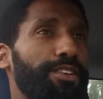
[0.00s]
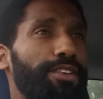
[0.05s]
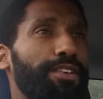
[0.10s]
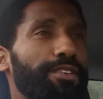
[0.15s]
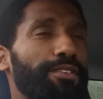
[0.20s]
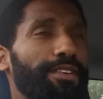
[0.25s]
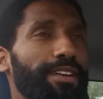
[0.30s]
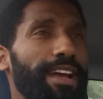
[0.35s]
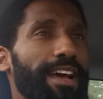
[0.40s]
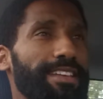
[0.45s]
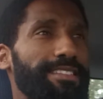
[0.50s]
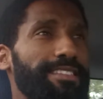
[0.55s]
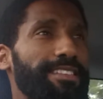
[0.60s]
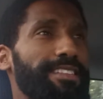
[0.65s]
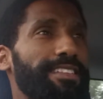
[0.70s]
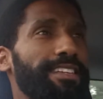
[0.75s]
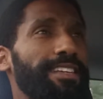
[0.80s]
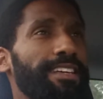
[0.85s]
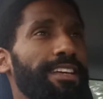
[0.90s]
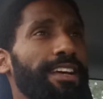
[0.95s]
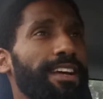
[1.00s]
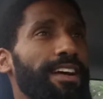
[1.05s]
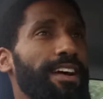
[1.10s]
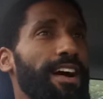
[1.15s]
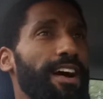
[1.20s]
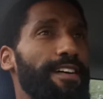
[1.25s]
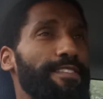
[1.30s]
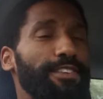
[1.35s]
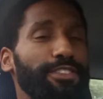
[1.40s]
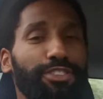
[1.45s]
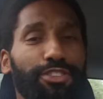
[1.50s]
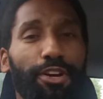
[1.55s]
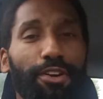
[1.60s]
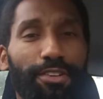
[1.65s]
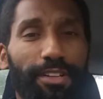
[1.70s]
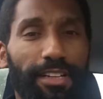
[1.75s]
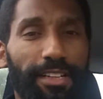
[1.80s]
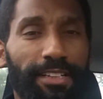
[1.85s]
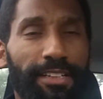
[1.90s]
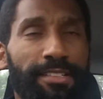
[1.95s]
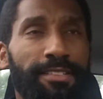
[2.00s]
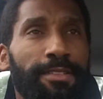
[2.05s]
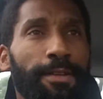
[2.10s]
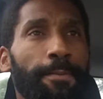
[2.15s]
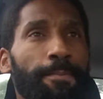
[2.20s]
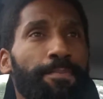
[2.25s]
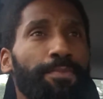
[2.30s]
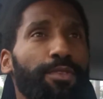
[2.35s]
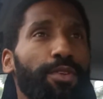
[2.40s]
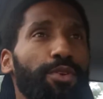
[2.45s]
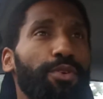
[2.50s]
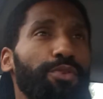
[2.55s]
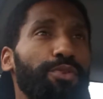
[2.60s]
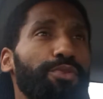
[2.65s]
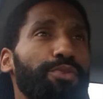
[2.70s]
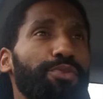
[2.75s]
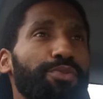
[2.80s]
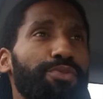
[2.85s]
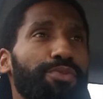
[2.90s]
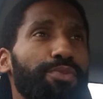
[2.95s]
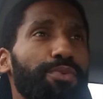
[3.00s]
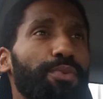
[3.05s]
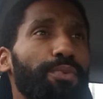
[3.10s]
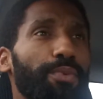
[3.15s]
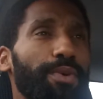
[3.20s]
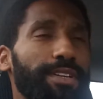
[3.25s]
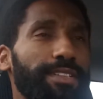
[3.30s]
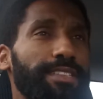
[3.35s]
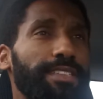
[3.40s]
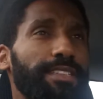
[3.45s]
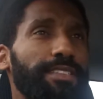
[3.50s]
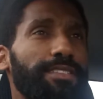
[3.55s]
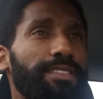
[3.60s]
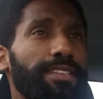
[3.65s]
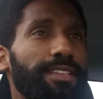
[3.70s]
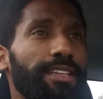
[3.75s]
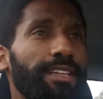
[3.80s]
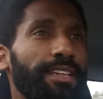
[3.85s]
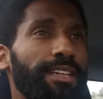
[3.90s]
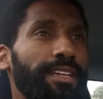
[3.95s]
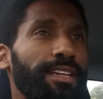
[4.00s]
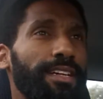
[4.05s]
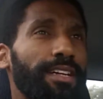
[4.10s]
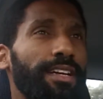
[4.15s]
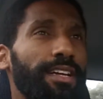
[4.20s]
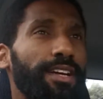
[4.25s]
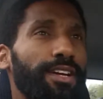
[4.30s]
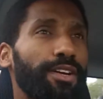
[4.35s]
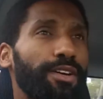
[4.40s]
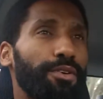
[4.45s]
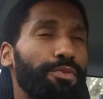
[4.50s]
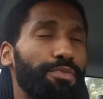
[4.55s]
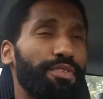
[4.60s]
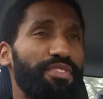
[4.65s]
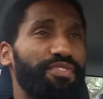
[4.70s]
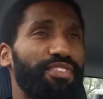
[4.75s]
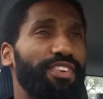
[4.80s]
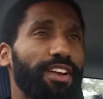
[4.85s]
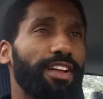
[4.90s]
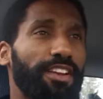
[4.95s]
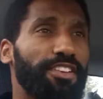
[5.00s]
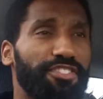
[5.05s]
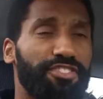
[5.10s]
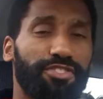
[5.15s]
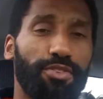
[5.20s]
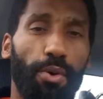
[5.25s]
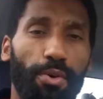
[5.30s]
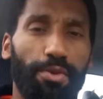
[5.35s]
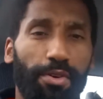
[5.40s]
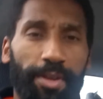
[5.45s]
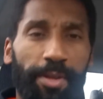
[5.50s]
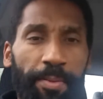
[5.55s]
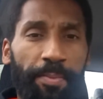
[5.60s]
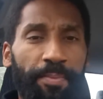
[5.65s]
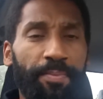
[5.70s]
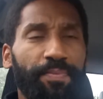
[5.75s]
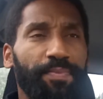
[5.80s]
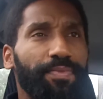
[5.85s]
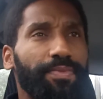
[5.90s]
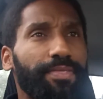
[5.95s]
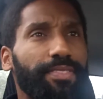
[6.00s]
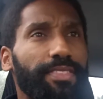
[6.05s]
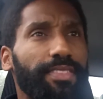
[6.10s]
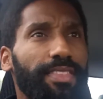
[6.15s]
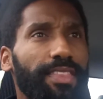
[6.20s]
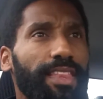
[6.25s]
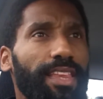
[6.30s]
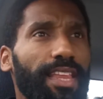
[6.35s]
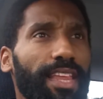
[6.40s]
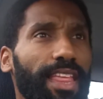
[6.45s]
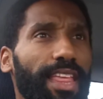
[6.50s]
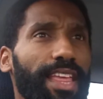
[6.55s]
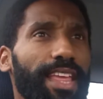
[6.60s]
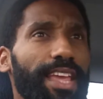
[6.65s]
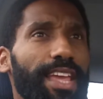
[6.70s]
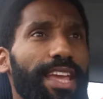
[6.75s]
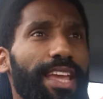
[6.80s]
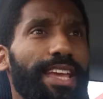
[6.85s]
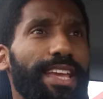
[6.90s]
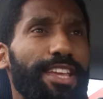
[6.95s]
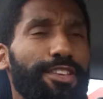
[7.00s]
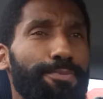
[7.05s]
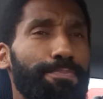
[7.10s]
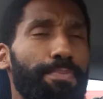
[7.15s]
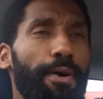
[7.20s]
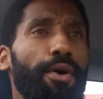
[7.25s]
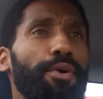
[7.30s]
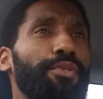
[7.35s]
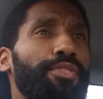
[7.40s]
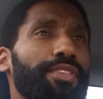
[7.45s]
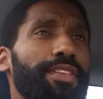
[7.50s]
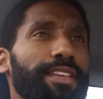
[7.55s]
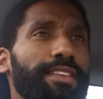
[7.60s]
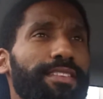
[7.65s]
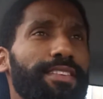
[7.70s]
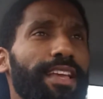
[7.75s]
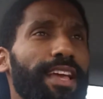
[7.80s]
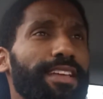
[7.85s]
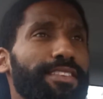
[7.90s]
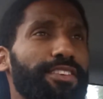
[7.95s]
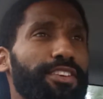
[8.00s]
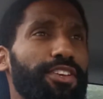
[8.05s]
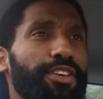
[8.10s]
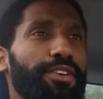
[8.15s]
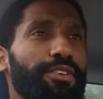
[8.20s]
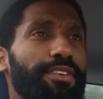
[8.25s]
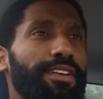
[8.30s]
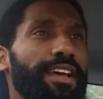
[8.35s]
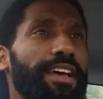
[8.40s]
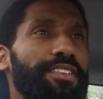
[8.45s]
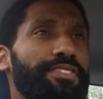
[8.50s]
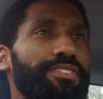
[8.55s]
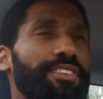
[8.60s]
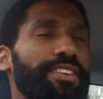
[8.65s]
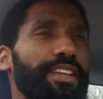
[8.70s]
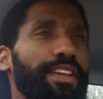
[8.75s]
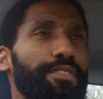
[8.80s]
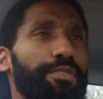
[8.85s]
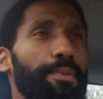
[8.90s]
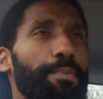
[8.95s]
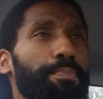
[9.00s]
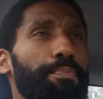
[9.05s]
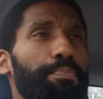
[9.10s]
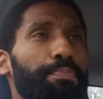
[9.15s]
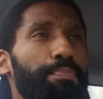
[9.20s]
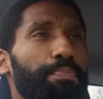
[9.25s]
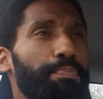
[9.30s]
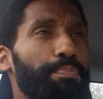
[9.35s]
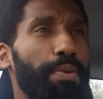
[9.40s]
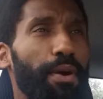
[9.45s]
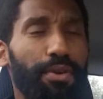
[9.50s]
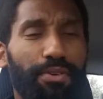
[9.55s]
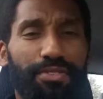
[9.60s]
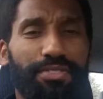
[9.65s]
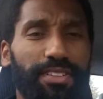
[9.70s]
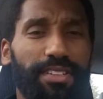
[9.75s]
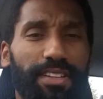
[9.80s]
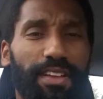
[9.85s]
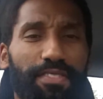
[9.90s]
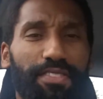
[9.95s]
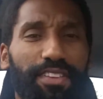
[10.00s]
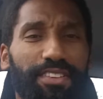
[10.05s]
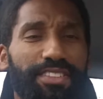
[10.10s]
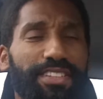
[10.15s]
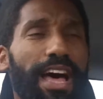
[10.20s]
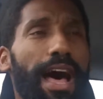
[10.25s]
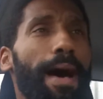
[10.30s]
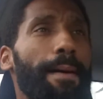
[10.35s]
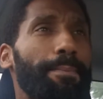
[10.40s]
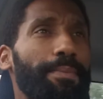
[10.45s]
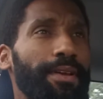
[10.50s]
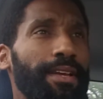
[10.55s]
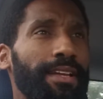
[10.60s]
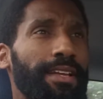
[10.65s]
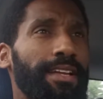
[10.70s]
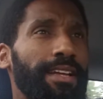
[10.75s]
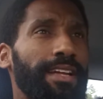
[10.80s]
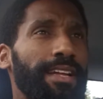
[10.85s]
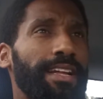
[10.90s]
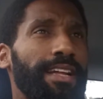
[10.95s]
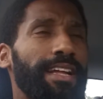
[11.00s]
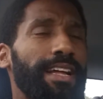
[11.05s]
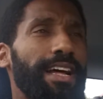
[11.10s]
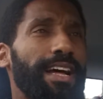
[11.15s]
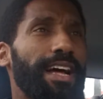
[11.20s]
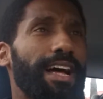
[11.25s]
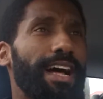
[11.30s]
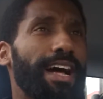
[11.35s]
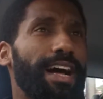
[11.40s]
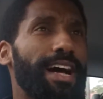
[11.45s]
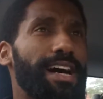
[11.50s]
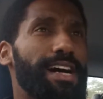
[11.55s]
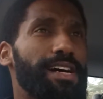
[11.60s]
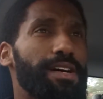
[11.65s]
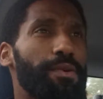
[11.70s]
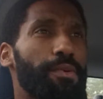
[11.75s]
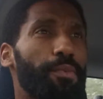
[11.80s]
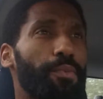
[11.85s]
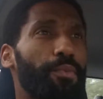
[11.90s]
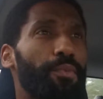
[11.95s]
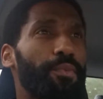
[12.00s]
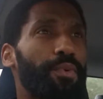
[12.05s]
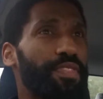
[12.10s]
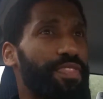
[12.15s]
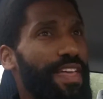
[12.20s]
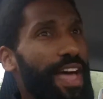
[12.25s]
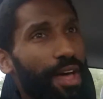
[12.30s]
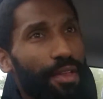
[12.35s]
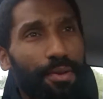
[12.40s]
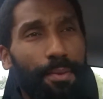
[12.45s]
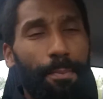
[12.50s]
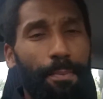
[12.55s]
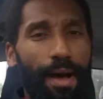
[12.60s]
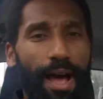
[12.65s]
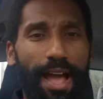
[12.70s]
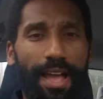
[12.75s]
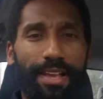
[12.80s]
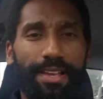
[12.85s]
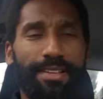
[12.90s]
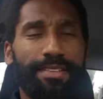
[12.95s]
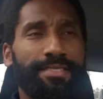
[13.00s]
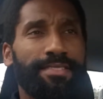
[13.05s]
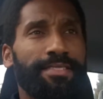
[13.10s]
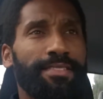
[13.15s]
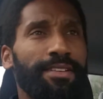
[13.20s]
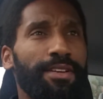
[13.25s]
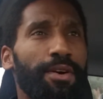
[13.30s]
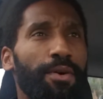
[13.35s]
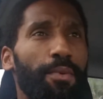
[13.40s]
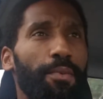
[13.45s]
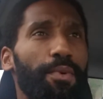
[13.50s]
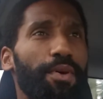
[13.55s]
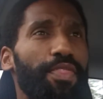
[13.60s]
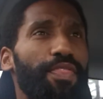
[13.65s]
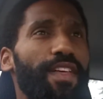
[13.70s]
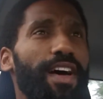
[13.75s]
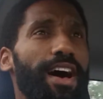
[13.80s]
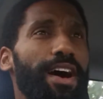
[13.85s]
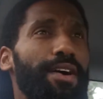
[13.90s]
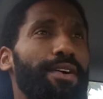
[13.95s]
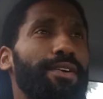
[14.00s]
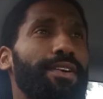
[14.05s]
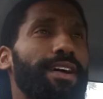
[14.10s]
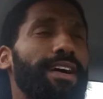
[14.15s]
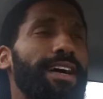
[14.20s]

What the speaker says: curiosity of a journalist who's wanting to reveal a story. It's both. He has a curiosity of the person, of the topic, without a bias, without